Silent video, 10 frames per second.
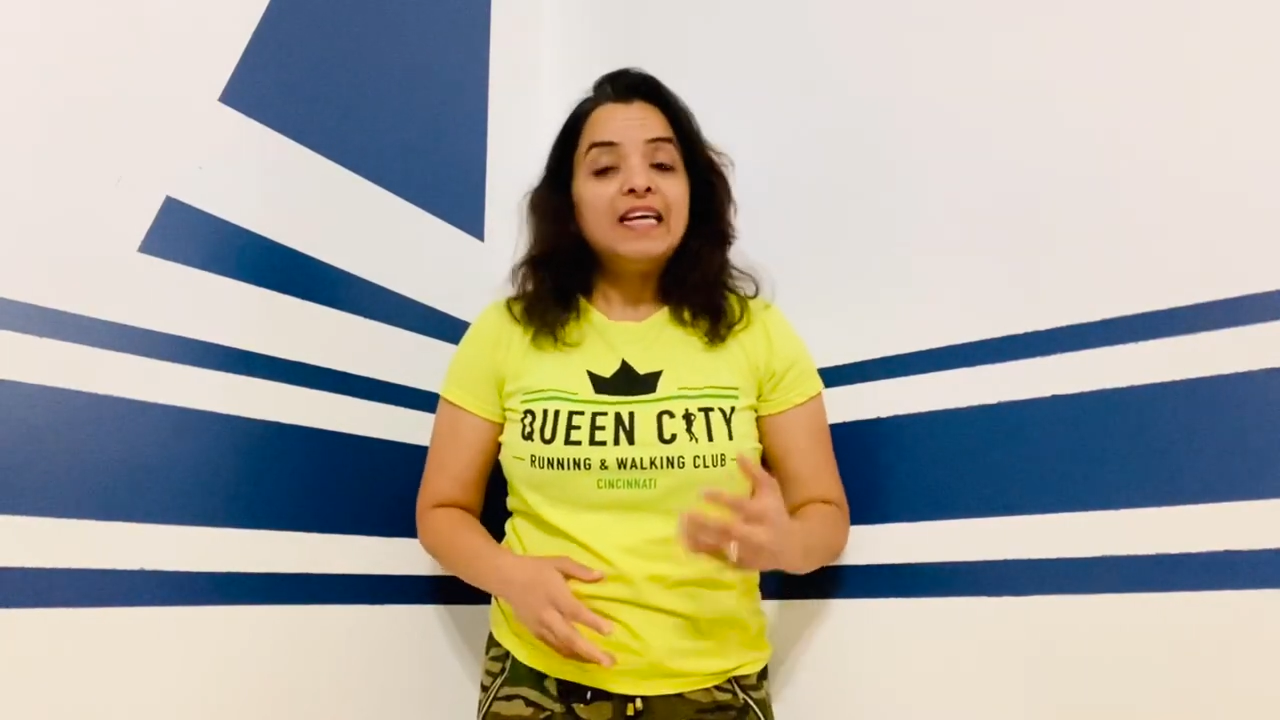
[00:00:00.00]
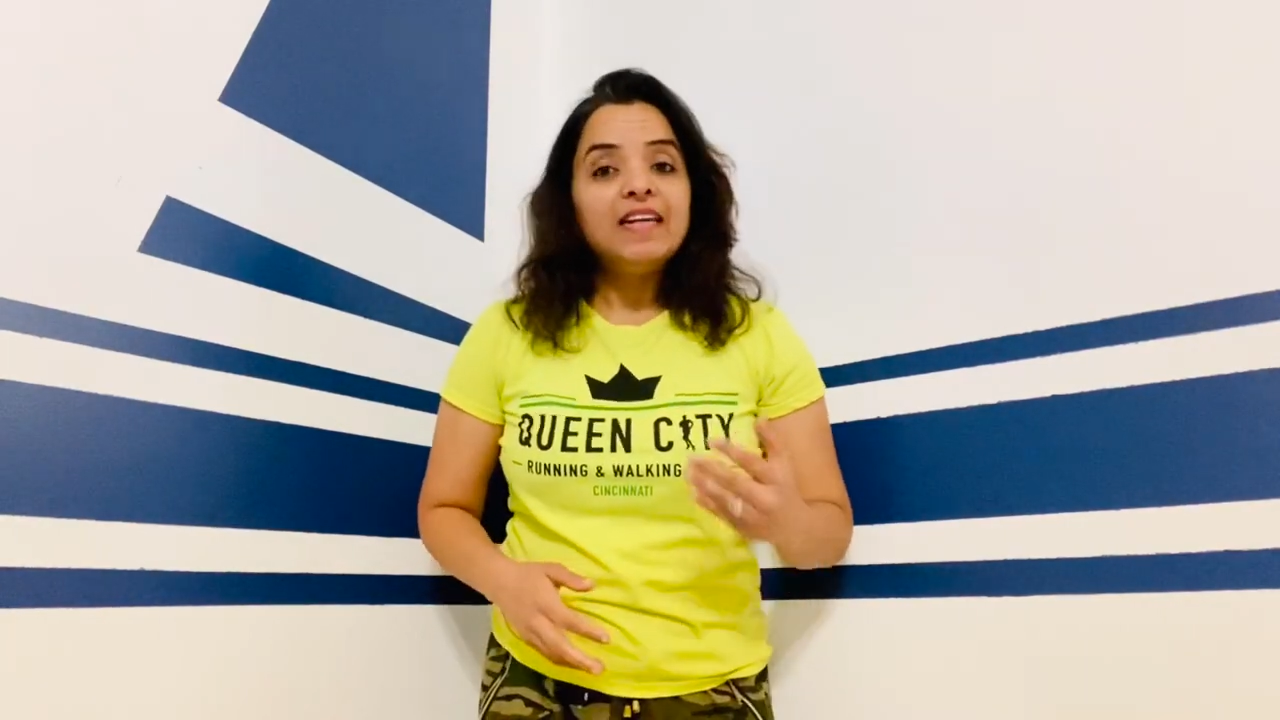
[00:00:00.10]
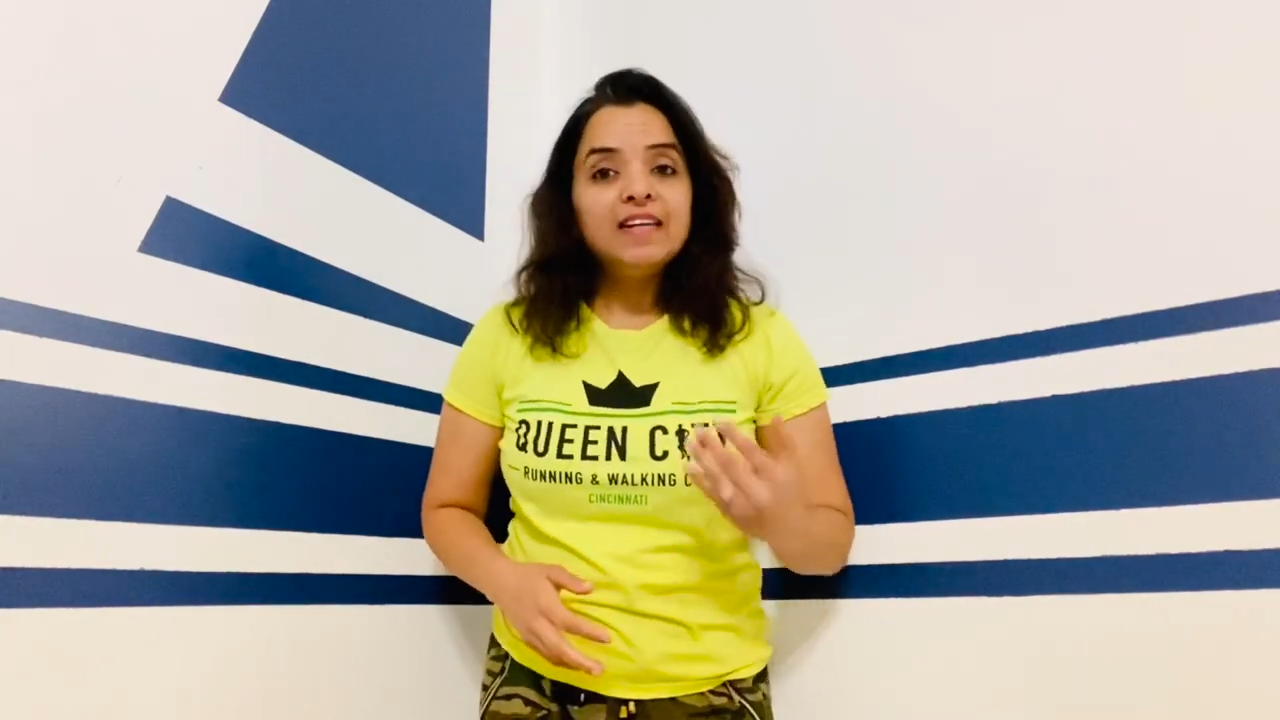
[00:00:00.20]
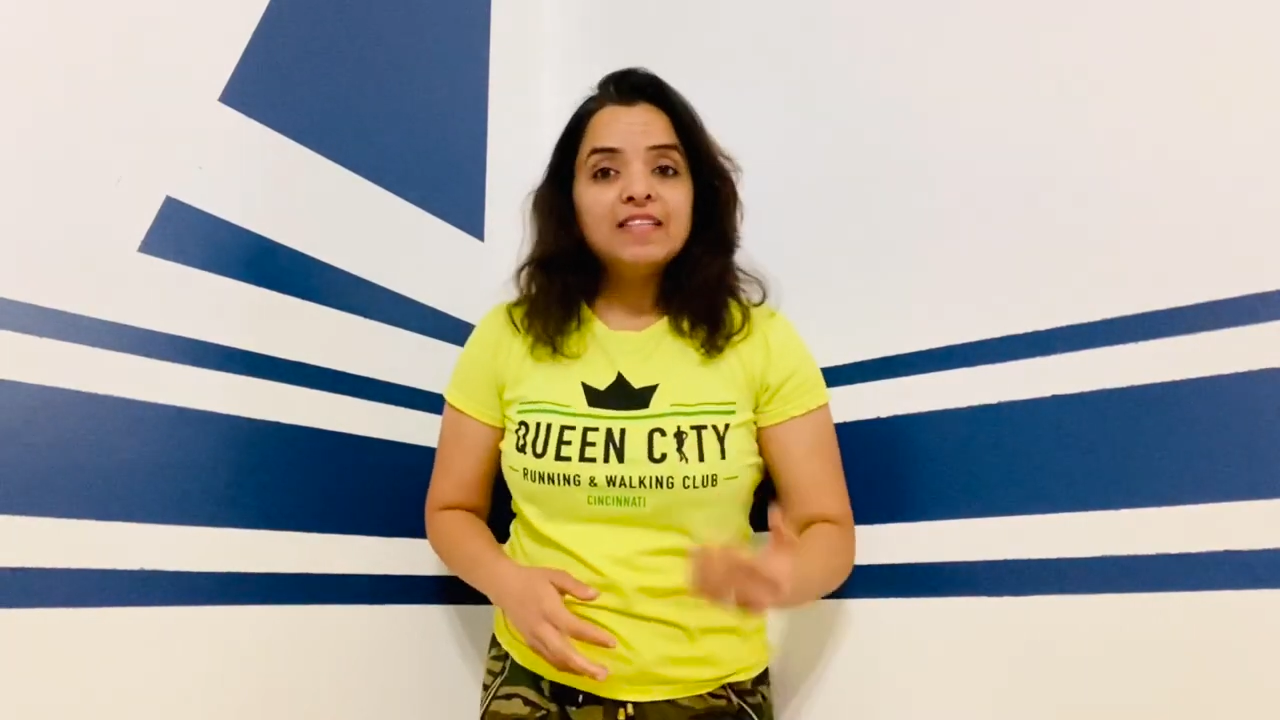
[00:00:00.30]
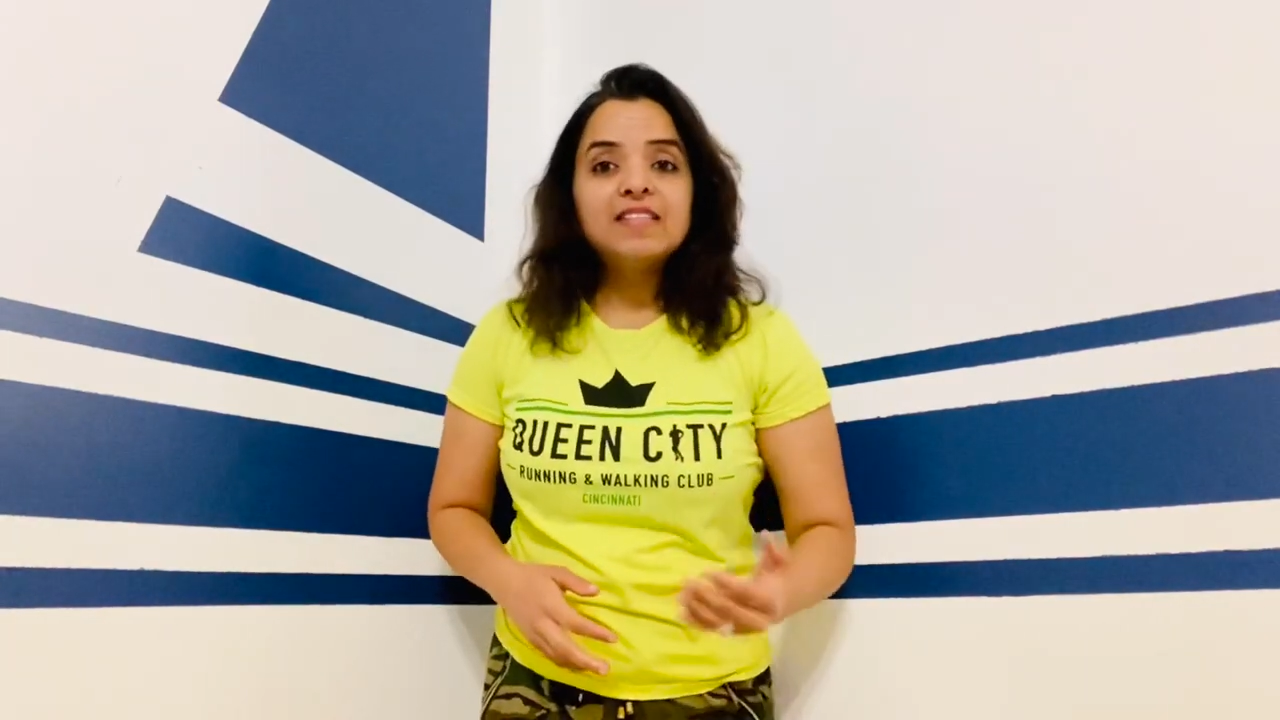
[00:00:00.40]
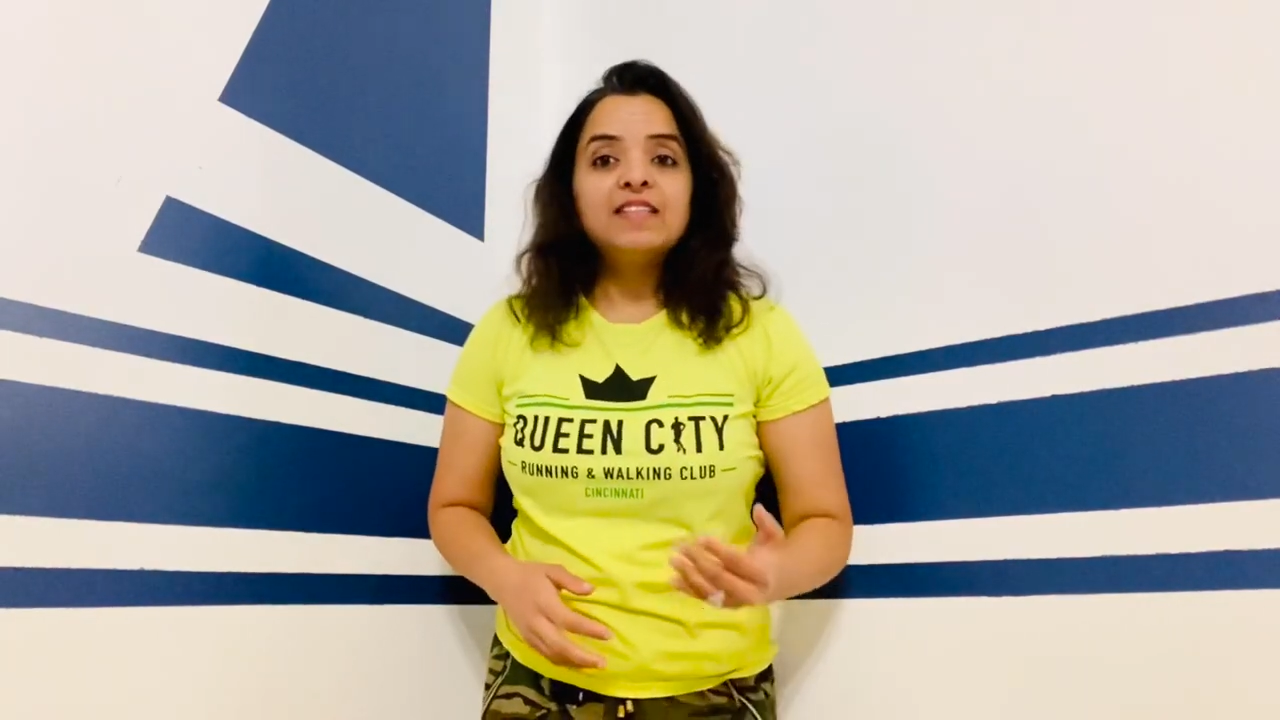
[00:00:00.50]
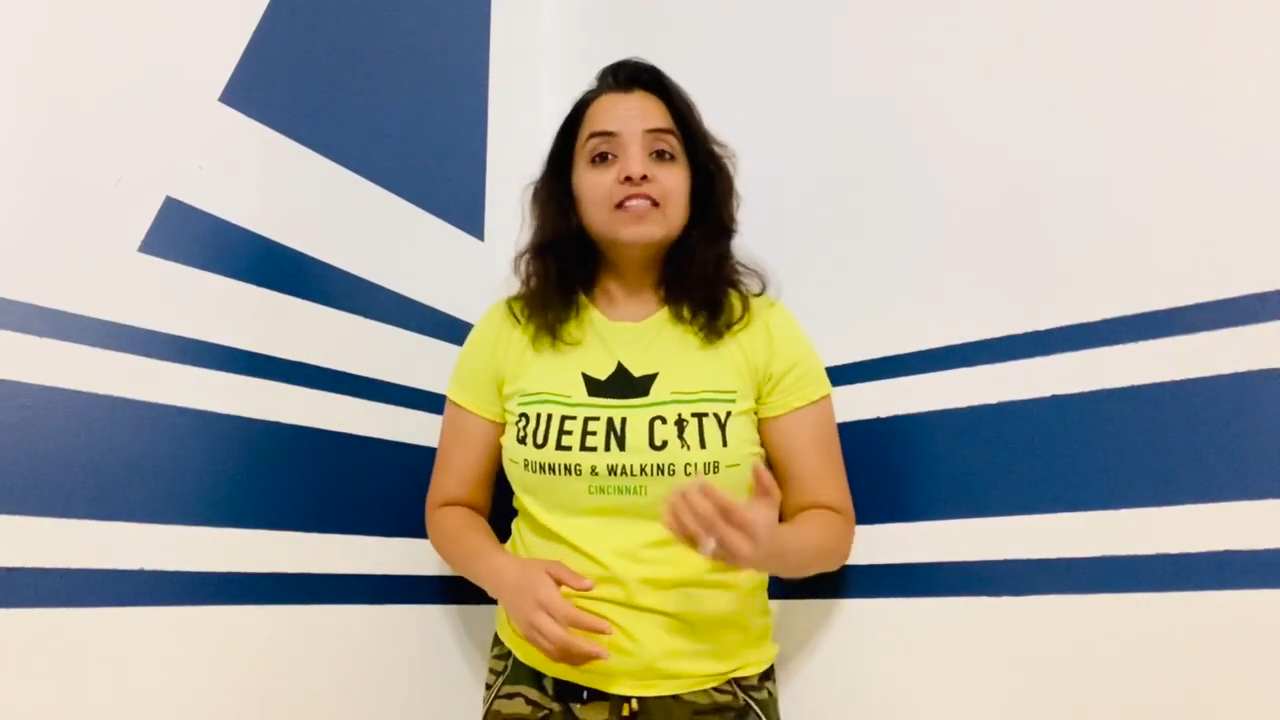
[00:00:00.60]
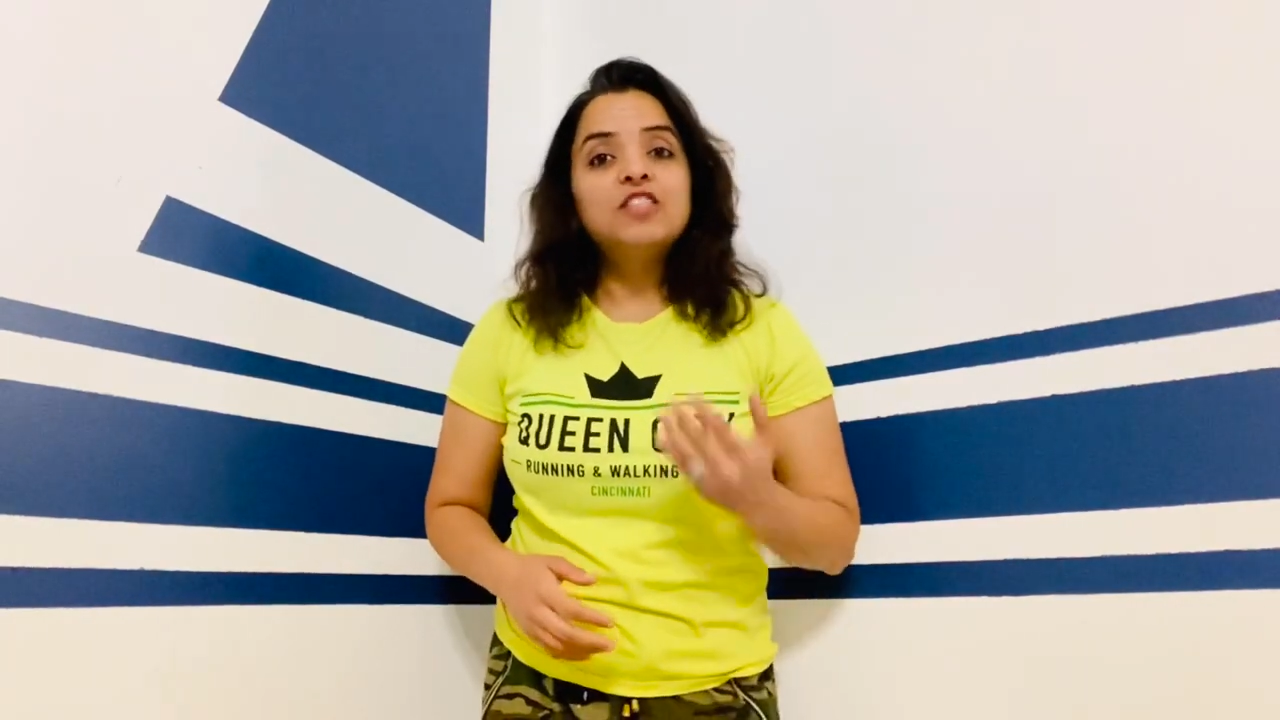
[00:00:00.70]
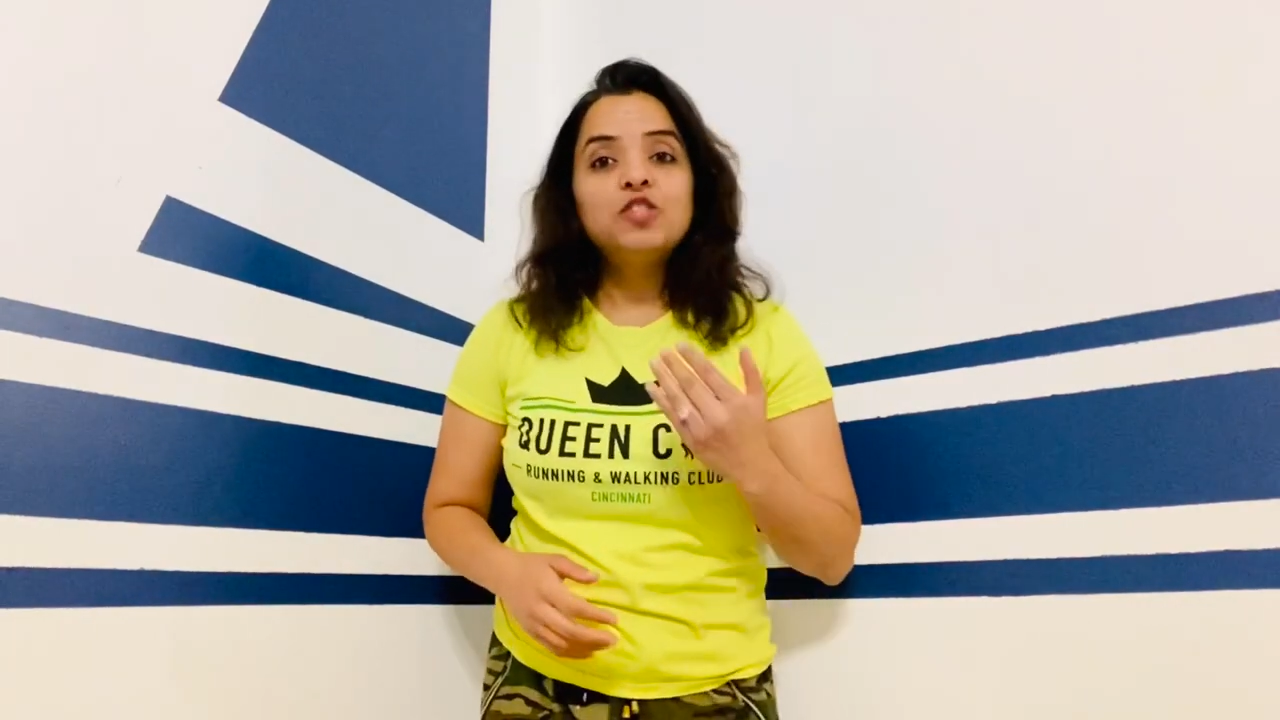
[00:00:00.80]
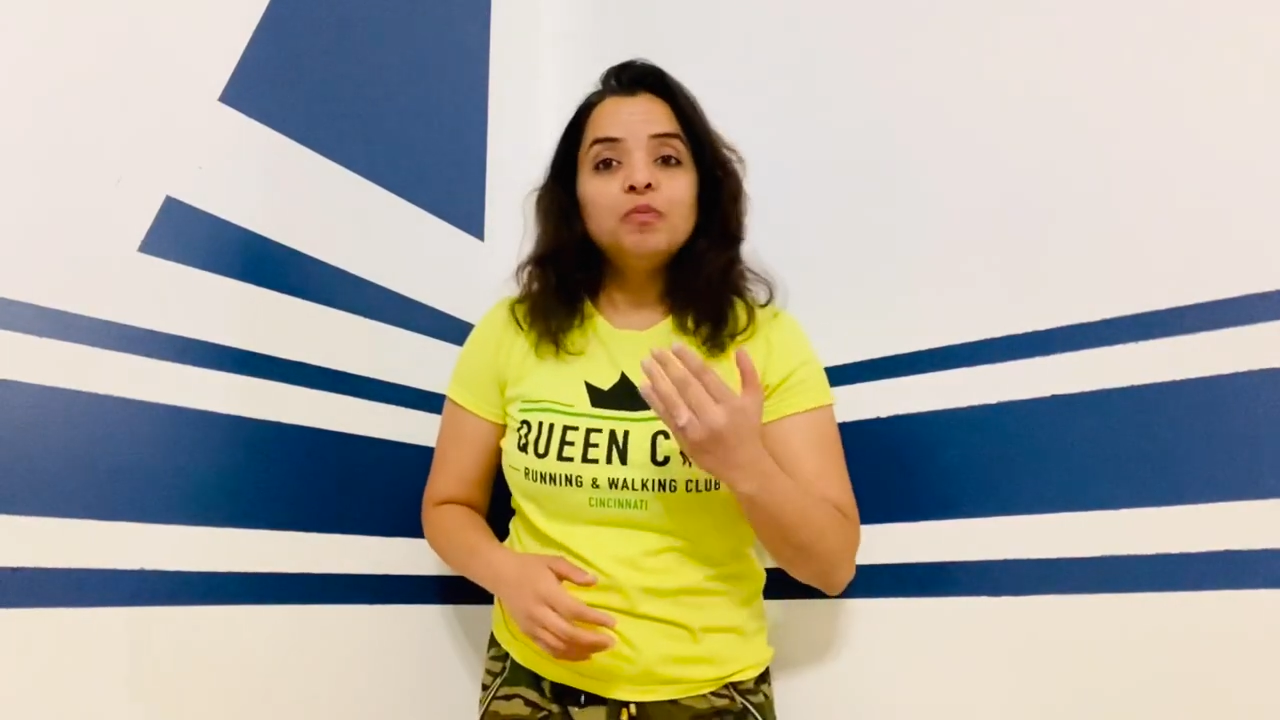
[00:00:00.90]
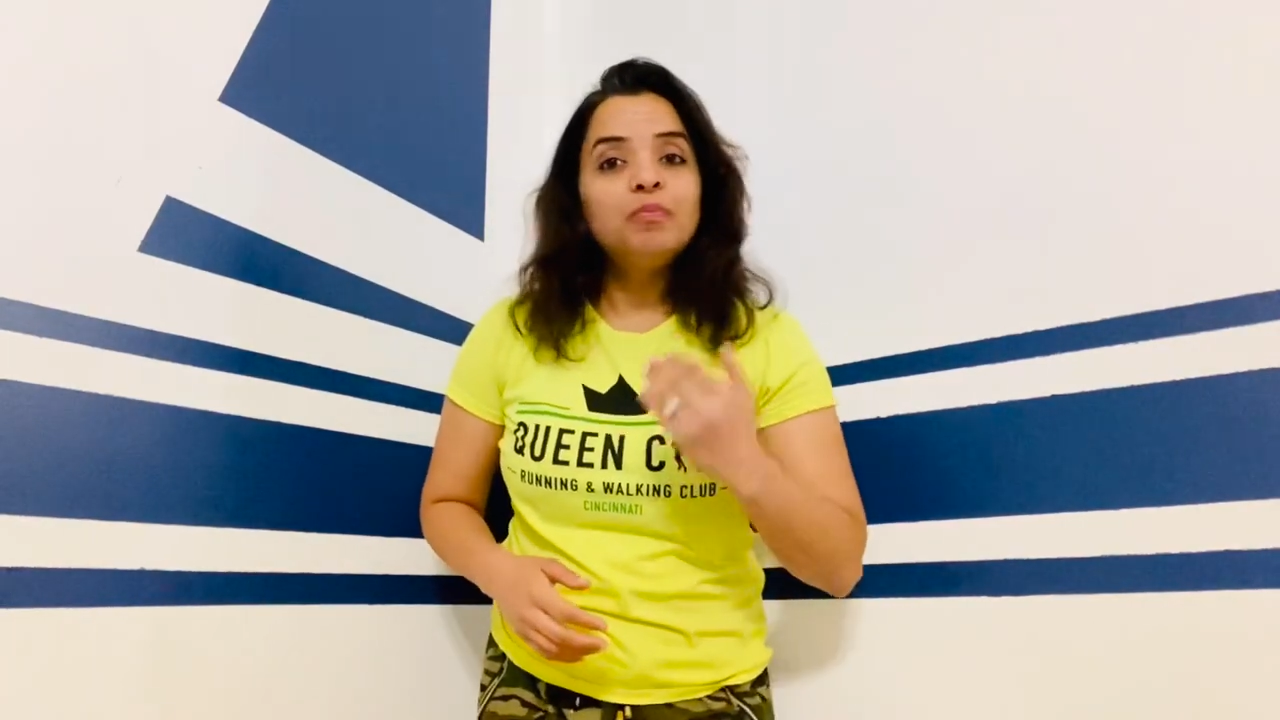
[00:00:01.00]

lizards do